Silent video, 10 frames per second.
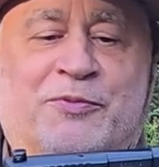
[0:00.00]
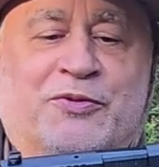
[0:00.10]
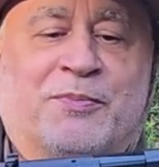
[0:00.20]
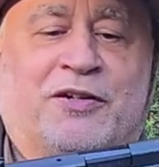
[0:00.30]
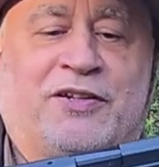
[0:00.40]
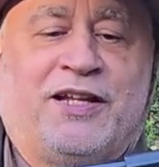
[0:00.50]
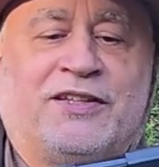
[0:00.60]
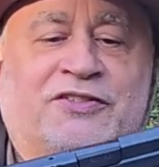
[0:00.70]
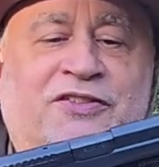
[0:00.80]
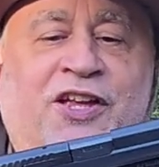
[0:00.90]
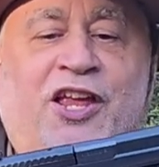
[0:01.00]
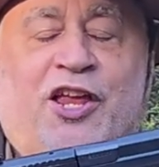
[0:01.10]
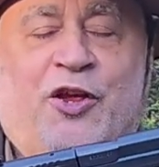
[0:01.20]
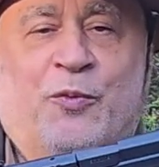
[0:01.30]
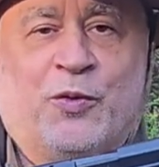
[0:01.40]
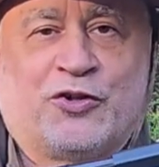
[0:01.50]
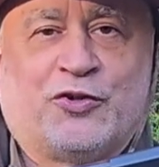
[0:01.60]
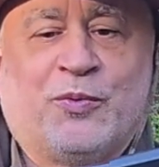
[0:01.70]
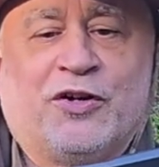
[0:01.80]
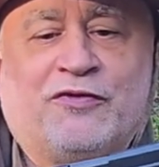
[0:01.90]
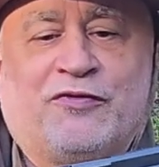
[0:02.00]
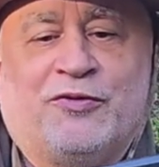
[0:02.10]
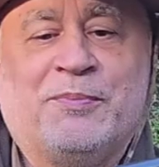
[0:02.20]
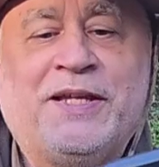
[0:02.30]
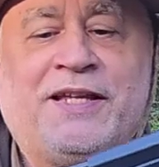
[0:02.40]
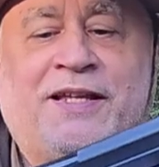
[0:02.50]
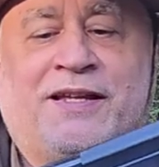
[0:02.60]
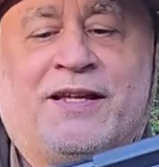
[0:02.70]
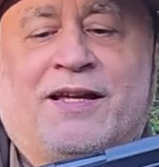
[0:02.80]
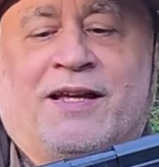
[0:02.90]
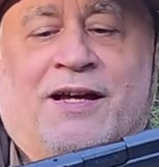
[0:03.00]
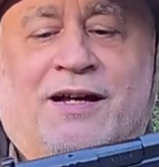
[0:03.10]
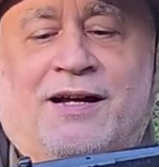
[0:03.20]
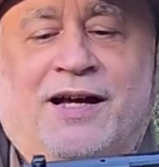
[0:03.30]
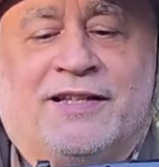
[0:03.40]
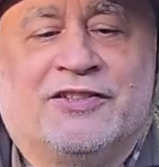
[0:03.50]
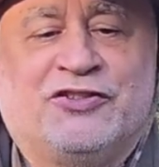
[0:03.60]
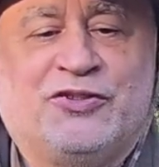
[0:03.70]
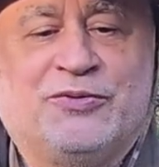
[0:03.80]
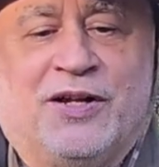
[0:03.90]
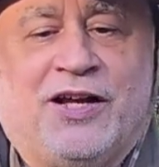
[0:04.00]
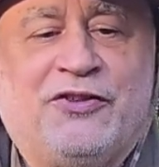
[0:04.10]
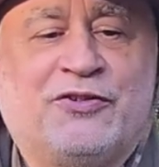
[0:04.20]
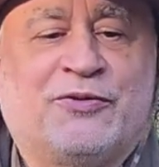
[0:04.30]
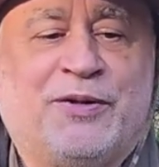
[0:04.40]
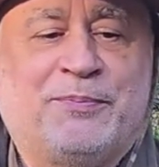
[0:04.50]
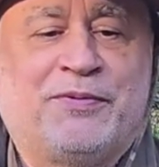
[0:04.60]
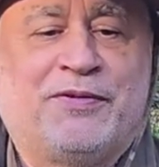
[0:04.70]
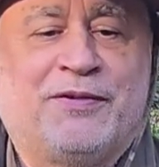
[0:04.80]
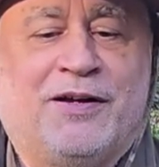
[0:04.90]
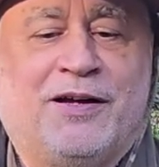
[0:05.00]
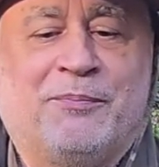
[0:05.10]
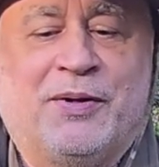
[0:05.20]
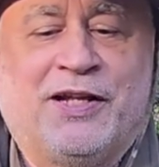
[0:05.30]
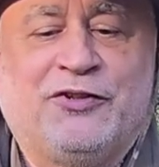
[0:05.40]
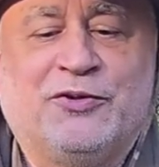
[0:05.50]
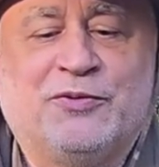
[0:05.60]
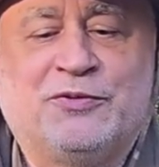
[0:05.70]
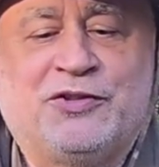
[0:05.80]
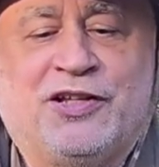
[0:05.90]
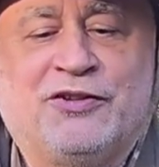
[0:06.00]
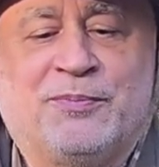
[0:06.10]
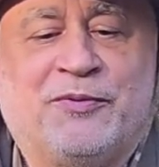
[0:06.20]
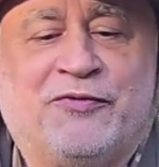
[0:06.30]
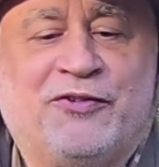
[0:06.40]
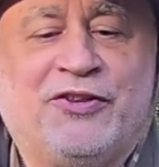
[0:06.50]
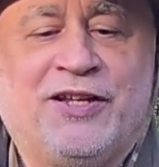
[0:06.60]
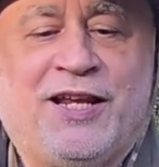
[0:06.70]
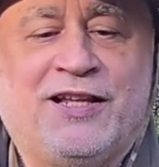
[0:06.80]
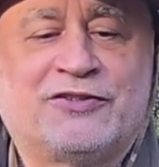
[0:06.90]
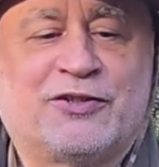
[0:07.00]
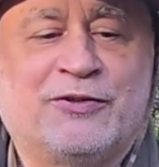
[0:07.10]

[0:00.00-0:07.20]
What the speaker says: with smaller hands. It works well for me. I can shoot either grip, but I do tend to prefer the enhanced